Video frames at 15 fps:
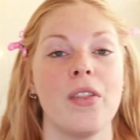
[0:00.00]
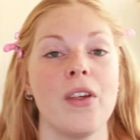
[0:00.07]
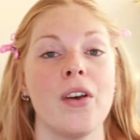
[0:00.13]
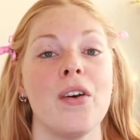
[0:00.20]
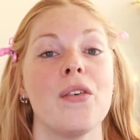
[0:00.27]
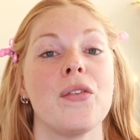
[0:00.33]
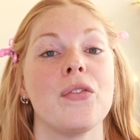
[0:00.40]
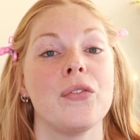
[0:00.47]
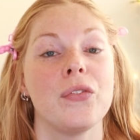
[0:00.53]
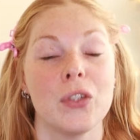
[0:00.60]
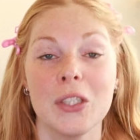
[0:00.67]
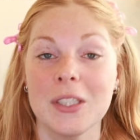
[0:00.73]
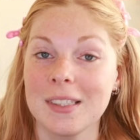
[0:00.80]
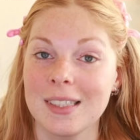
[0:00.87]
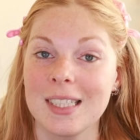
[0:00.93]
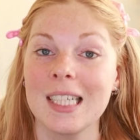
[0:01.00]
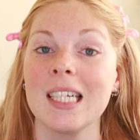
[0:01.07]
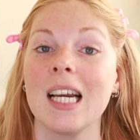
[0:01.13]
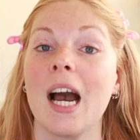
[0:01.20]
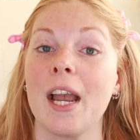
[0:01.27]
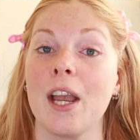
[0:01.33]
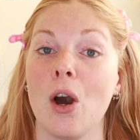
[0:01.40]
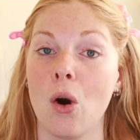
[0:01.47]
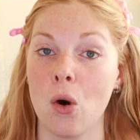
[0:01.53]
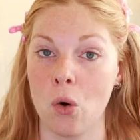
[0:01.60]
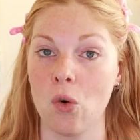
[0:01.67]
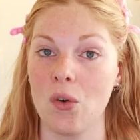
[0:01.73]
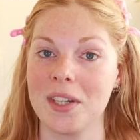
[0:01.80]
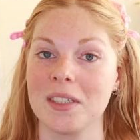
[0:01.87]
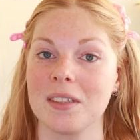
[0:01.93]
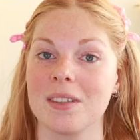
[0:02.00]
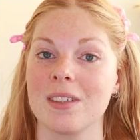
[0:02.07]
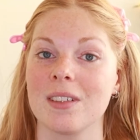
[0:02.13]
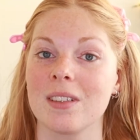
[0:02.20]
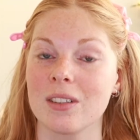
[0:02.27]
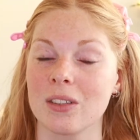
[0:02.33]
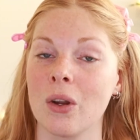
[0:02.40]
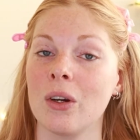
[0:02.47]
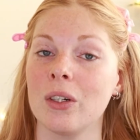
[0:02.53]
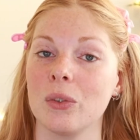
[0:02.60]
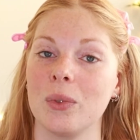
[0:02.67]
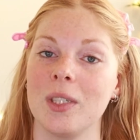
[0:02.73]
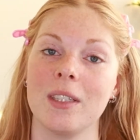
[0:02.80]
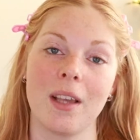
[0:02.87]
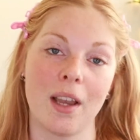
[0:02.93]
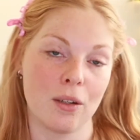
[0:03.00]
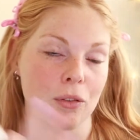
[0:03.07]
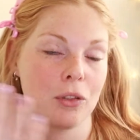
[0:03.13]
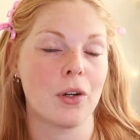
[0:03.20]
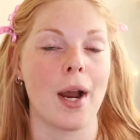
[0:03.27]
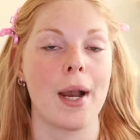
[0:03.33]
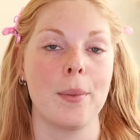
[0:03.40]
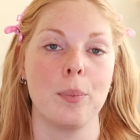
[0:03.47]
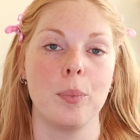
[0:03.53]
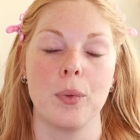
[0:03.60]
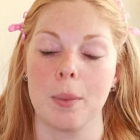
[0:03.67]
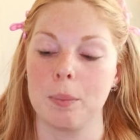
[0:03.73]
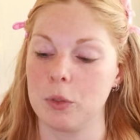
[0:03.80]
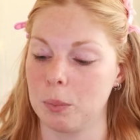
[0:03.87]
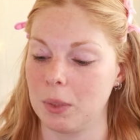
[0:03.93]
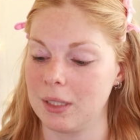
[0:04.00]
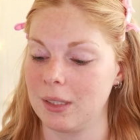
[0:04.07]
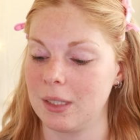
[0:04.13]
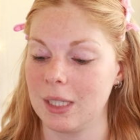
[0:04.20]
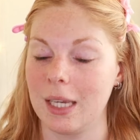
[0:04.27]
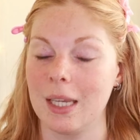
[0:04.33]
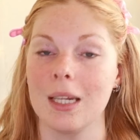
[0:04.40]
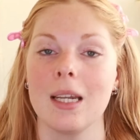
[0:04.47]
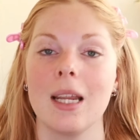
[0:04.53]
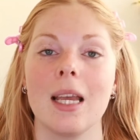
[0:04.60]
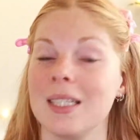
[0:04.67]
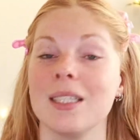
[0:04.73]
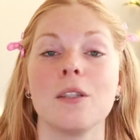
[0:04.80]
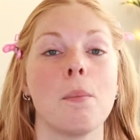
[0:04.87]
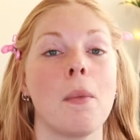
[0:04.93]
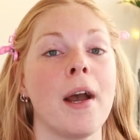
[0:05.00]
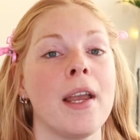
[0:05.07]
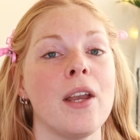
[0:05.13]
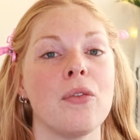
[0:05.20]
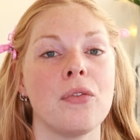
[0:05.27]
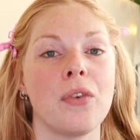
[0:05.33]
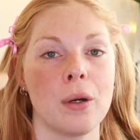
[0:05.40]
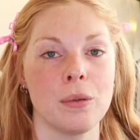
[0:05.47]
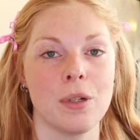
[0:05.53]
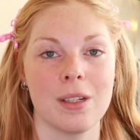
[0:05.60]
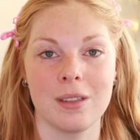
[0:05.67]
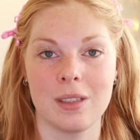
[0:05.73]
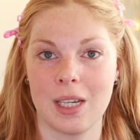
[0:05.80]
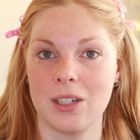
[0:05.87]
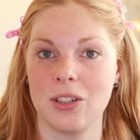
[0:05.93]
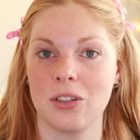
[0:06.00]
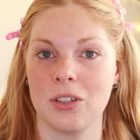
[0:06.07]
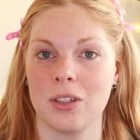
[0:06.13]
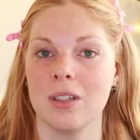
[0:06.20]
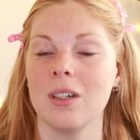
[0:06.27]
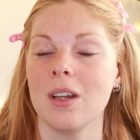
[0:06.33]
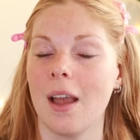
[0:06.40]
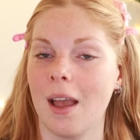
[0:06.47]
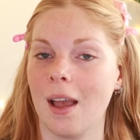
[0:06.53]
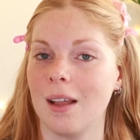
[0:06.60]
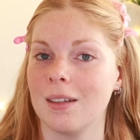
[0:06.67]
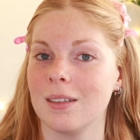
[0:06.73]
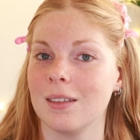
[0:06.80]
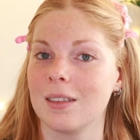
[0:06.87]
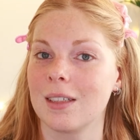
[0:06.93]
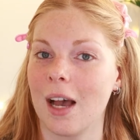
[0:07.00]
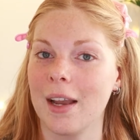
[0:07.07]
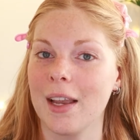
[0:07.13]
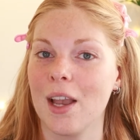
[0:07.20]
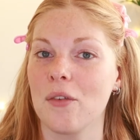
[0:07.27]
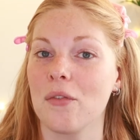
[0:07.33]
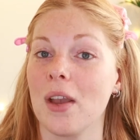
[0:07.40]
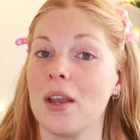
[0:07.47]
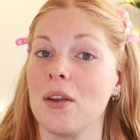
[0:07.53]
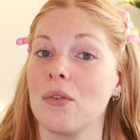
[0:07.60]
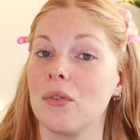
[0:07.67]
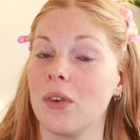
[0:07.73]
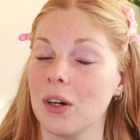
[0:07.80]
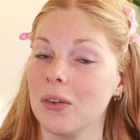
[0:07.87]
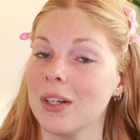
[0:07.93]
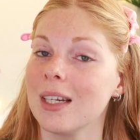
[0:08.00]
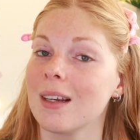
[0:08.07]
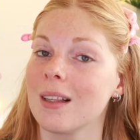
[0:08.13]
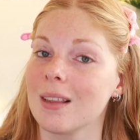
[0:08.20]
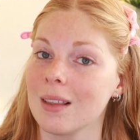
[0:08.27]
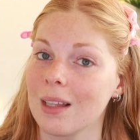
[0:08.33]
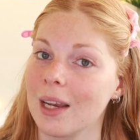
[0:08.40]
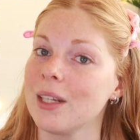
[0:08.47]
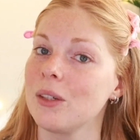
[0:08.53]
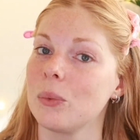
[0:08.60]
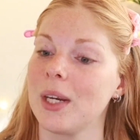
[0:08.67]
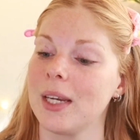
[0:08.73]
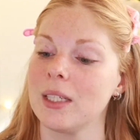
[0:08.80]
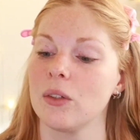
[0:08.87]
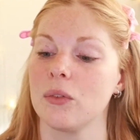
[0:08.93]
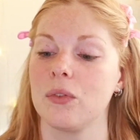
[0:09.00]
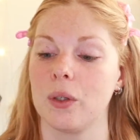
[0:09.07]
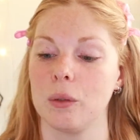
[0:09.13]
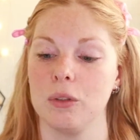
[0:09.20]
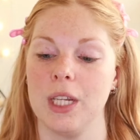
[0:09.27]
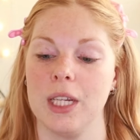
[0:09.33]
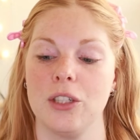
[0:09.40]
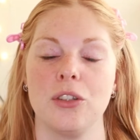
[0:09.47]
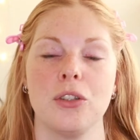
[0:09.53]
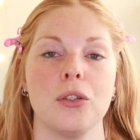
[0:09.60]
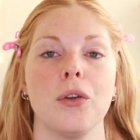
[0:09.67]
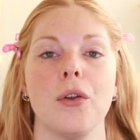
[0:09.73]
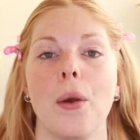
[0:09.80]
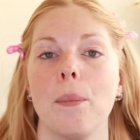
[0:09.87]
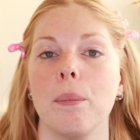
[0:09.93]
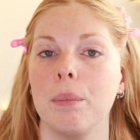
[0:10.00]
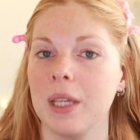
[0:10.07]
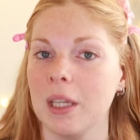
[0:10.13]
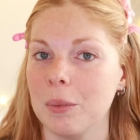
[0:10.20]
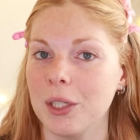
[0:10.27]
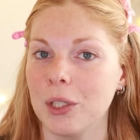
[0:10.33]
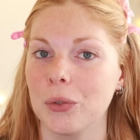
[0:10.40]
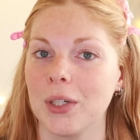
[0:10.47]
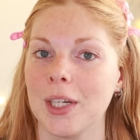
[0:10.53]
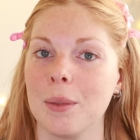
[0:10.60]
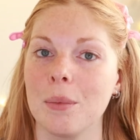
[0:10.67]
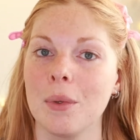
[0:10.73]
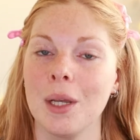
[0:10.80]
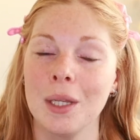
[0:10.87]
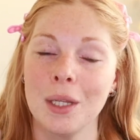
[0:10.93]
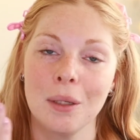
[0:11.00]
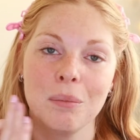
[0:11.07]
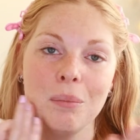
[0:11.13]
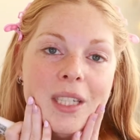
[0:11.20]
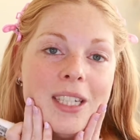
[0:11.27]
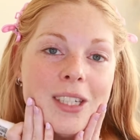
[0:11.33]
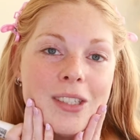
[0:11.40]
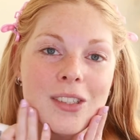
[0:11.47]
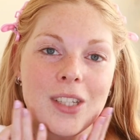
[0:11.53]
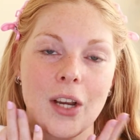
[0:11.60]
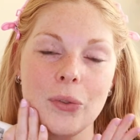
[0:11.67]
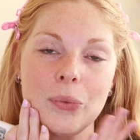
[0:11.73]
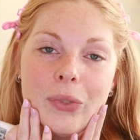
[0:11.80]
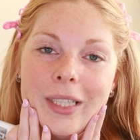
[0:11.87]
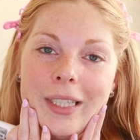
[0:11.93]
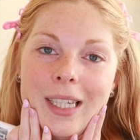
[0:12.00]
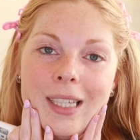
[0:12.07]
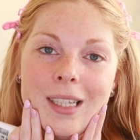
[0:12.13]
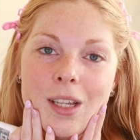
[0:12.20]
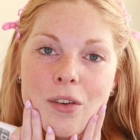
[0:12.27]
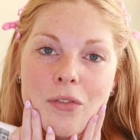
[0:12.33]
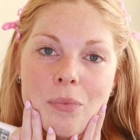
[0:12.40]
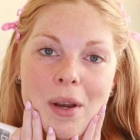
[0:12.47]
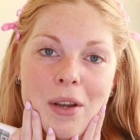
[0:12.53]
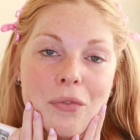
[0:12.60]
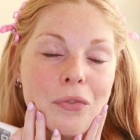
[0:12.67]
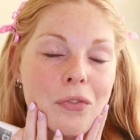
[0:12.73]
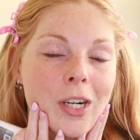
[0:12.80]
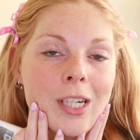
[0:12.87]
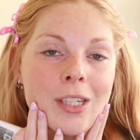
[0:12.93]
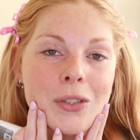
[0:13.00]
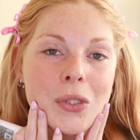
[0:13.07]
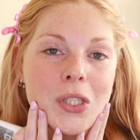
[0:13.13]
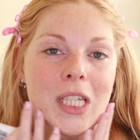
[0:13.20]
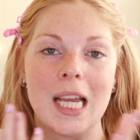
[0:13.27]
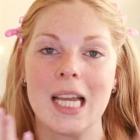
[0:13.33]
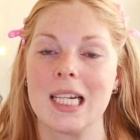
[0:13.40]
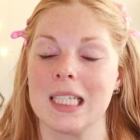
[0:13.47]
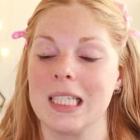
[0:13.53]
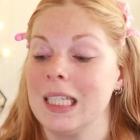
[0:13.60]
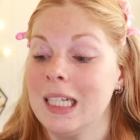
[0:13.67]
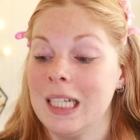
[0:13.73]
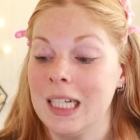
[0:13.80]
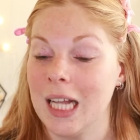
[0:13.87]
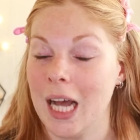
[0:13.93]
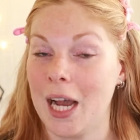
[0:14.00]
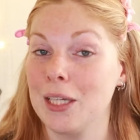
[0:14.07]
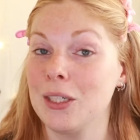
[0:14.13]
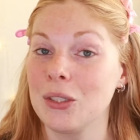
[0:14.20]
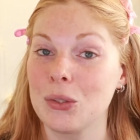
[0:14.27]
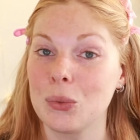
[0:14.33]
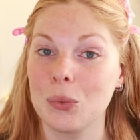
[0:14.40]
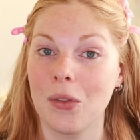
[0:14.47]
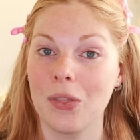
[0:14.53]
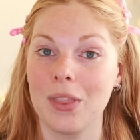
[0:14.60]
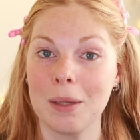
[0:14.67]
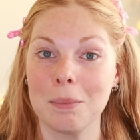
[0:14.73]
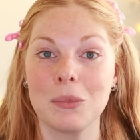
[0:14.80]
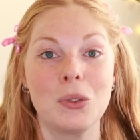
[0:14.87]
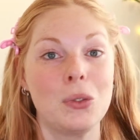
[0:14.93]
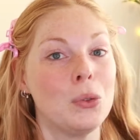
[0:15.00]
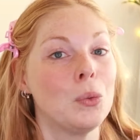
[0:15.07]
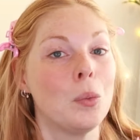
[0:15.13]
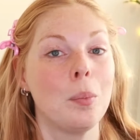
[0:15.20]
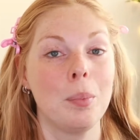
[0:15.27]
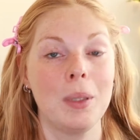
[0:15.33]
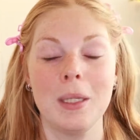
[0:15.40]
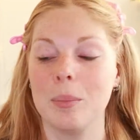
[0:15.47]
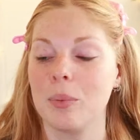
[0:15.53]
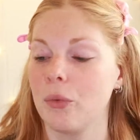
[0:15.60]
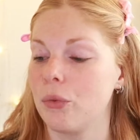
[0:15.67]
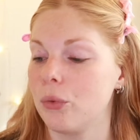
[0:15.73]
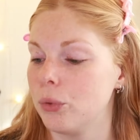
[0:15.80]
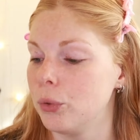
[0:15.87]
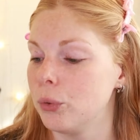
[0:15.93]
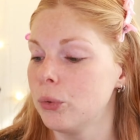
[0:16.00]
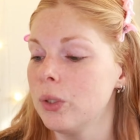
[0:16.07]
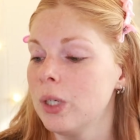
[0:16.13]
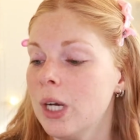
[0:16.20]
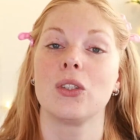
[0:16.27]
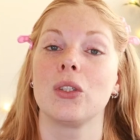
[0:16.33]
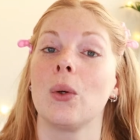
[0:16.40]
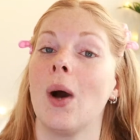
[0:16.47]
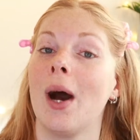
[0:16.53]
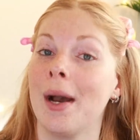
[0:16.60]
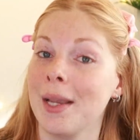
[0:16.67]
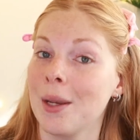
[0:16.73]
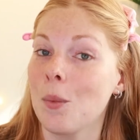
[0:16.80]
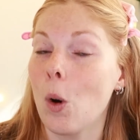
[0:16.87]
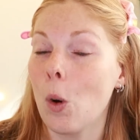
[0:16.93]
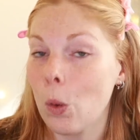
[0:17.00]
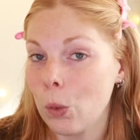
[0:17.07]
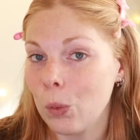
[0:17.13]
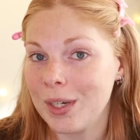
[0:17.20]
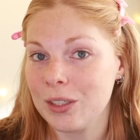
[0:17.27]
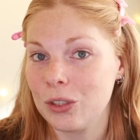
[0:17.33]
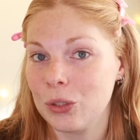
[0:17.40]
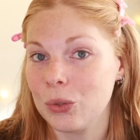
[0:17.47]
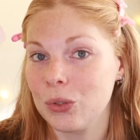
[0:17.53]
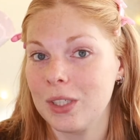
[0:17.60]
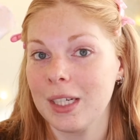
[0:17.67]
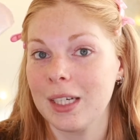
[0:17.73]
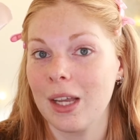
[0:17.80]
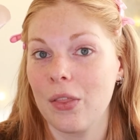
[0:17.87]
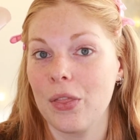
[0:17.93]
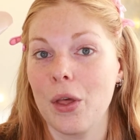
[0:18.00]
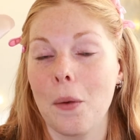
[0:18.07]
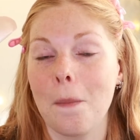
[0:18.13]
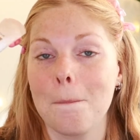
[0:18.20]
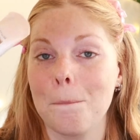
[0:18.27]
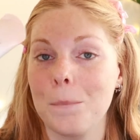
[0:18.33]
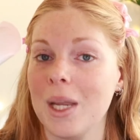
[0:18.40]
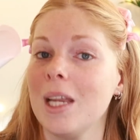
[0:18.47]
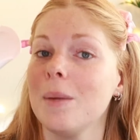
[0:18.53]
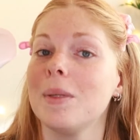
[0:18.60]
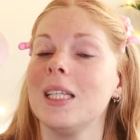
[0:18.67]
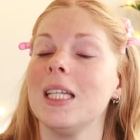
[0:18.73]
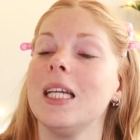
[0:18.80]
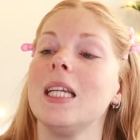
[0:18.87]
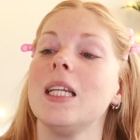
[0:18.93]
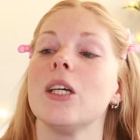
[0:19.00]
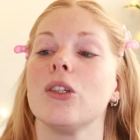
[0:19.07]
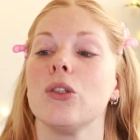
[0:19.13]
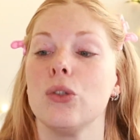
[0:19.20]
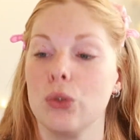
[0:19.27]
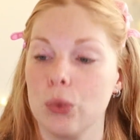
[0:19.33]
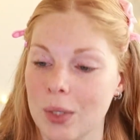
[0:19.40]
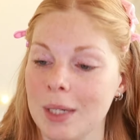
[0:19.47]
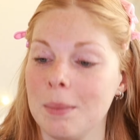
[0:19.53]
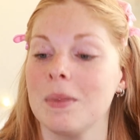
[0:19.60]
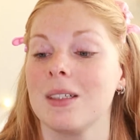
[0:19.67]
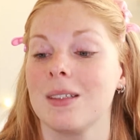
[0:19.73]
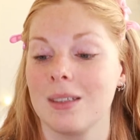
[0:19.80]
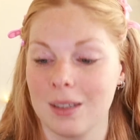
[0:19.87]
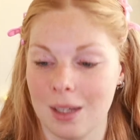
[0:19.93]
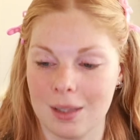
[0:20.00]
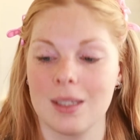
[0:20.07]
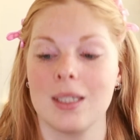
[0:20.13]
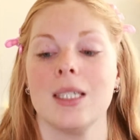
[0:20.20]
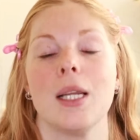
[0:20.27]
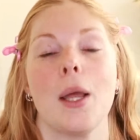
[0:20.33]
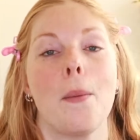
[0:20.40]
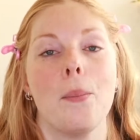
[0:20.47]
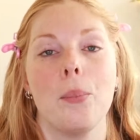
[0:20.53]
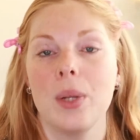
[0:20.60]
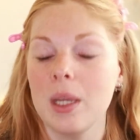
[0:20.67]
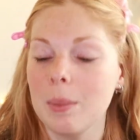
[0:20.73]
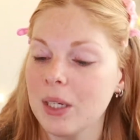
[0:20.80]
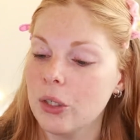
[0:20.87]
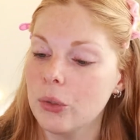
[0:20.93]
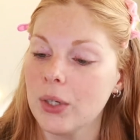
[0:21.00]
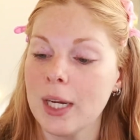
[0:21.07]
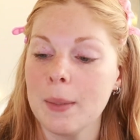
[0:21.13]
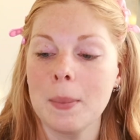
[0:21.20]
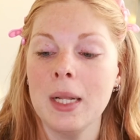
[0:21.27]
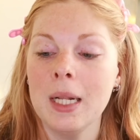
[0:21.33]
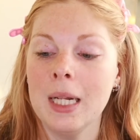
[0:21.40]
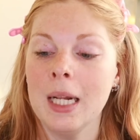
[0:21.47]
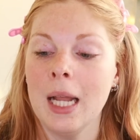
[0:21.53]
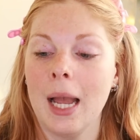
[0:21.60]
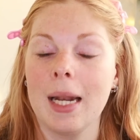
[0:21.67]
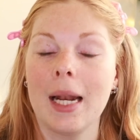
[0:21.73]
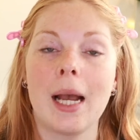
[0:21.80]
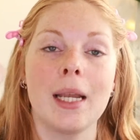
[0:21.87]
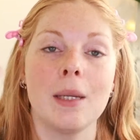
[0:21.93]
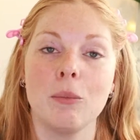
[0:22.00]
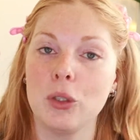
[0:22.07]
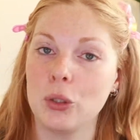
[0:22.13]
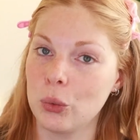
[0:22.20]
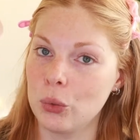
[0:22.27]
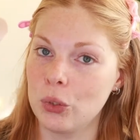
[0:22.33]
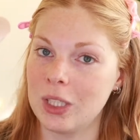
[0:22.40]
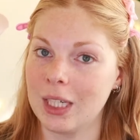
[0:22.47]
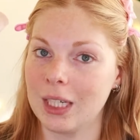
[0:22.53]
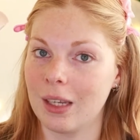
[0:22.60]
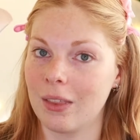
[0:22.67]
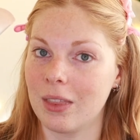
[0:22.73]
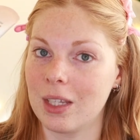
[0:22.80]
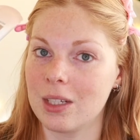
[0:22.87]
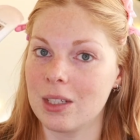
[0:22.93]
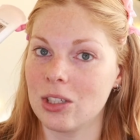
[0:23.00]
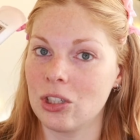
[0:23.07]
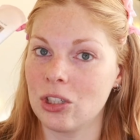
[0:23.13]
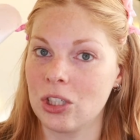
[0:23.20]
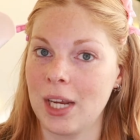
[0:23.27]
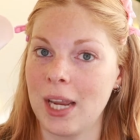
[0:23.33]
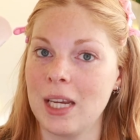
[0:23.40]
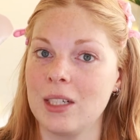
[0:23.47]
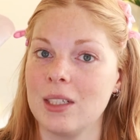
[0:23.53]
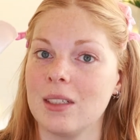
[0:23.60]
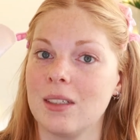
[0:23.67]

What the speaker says: The first thing I always start with after I prepped my skin is my foundation, and I have a very lightweight foundation, a BB cream, because I really love my freckles and I just want them to peep through. So I am always using the Maybelline Dream Satin BB Cream, and I am using the shade